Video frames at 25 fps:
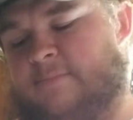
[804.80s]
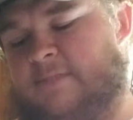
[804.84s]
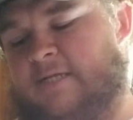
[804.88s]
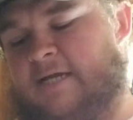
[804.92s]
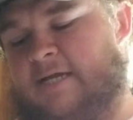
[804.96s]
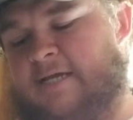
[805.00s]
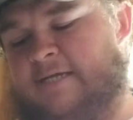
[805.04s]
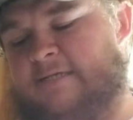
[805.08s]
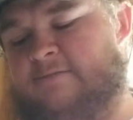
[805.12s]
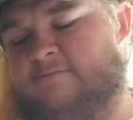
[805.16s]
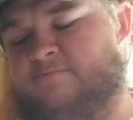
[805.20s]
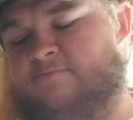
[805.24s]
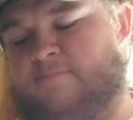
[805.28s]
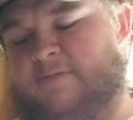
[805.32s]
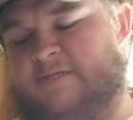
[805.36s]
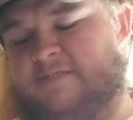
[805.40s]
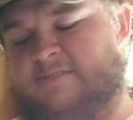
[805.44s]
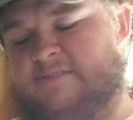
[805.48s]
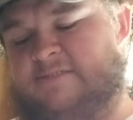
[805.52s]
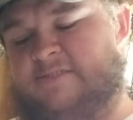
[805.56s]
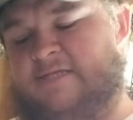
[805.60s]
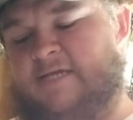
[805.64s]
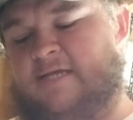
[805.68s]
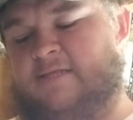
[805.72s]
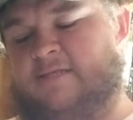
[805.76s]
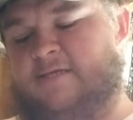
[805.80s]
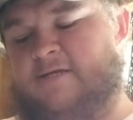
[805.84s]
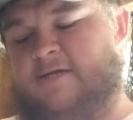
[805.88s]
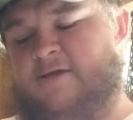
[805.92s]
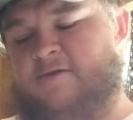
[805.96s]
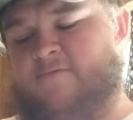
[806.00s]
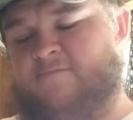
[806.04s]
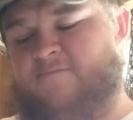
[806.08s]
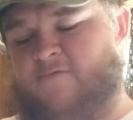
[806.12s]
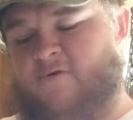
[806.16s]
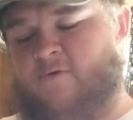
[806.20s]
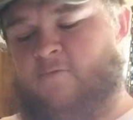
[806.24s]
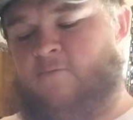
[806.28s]
he's been selling
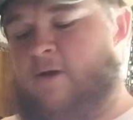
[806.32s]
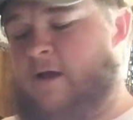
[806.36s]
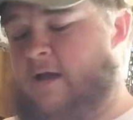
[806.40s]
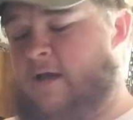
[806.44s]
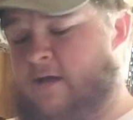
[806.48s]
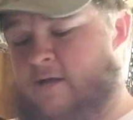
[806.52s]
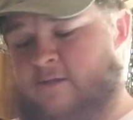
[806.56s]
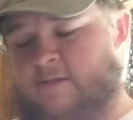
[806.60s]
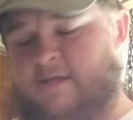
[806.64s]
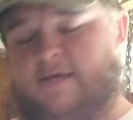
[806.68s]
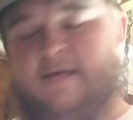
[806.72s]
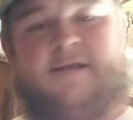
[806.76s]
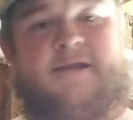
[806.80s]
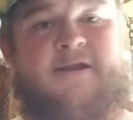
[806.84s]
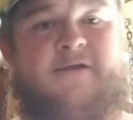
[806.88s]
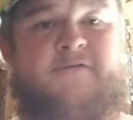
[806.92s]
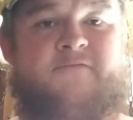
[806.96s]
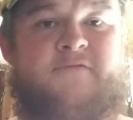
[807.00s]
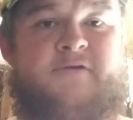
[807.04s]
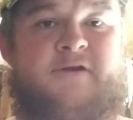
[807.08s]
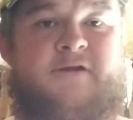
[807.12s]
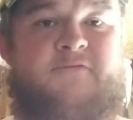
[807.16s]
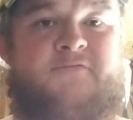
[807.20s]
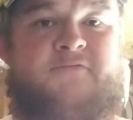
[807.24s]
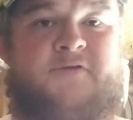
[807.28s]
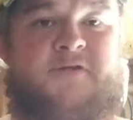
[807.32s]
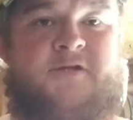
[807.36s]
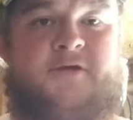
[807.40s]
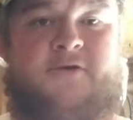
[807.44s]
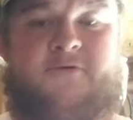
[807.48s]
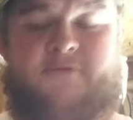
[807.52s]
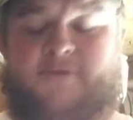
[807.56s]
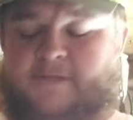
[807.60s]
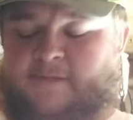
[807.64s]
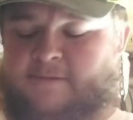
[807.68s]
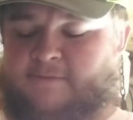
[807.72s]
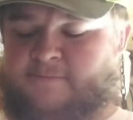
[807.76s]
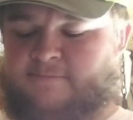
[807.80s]
them for a while. I never even knew
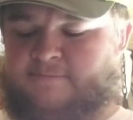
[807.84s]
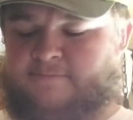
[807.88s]
it.